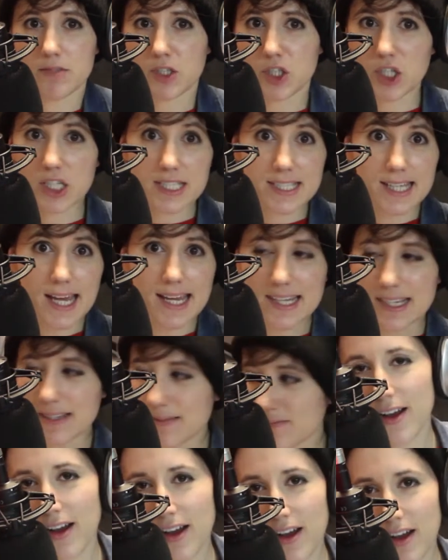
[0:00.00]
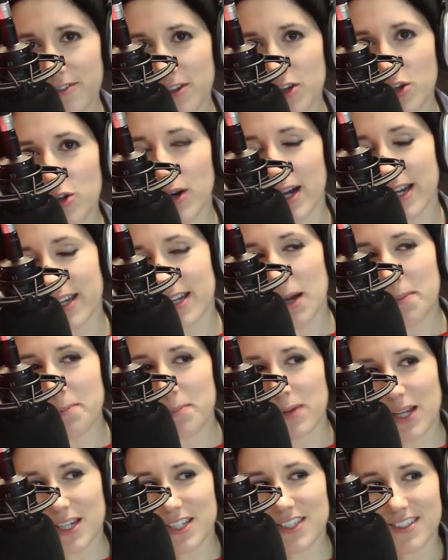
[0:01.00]
Just saying, I feel quite
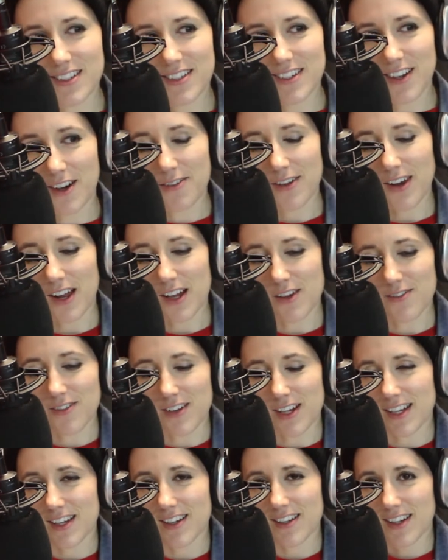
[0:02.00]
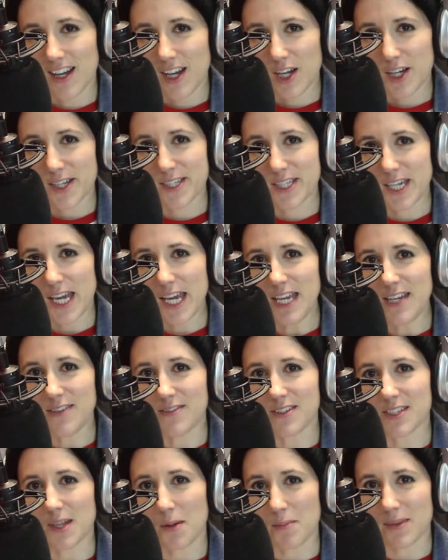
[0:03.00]
accomplished. I feel like I've achieved
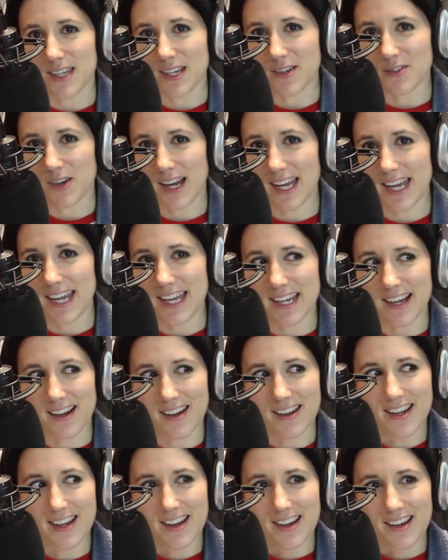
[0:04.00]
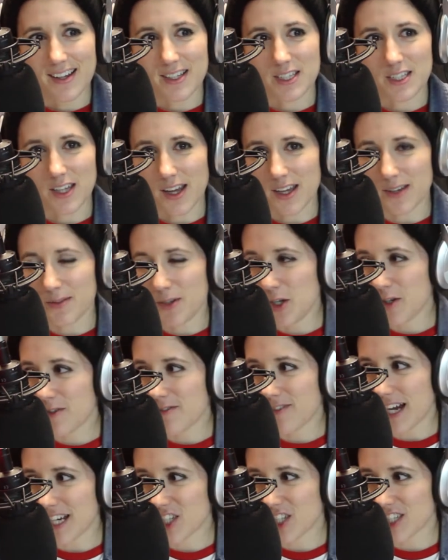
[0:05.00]
something right here. It's like a new
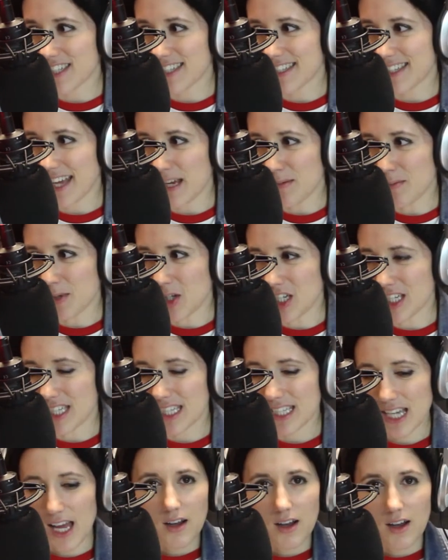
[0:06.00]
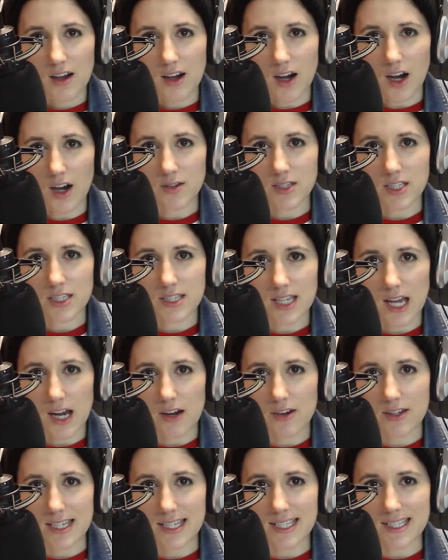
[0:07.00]
fashion statement. I was
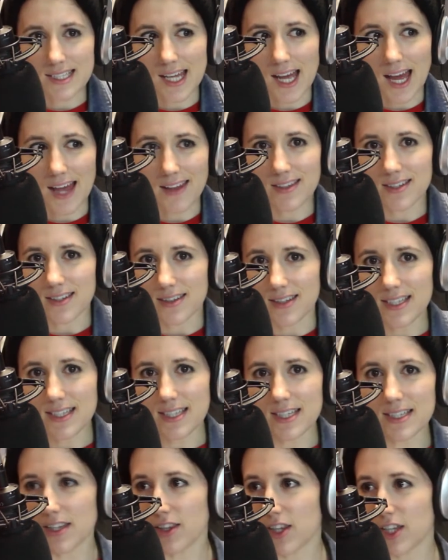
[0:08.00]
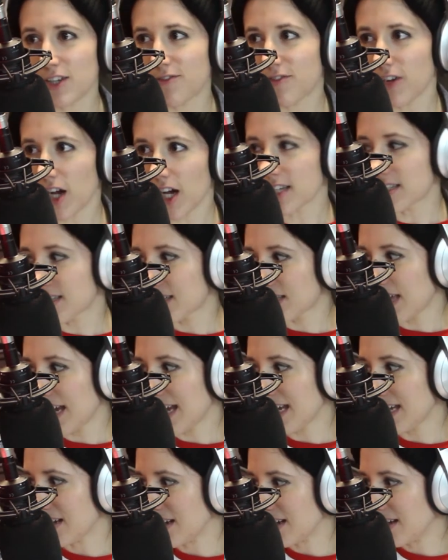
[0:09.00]
scouring the internet and this isn't the first
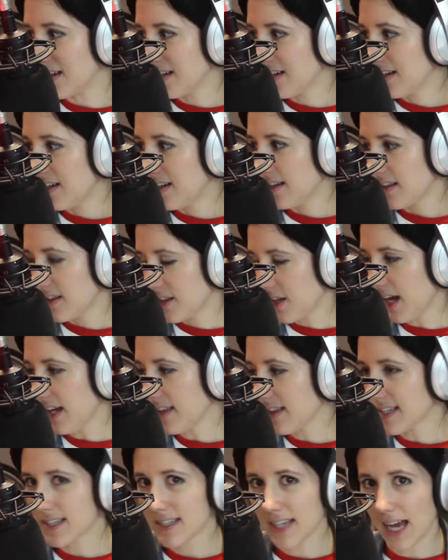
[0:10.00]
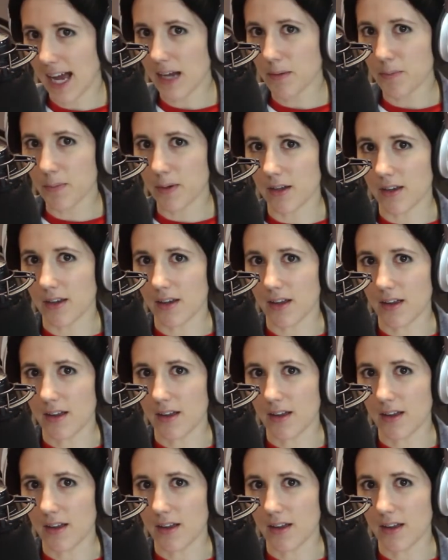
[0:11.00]
thing like this to happen.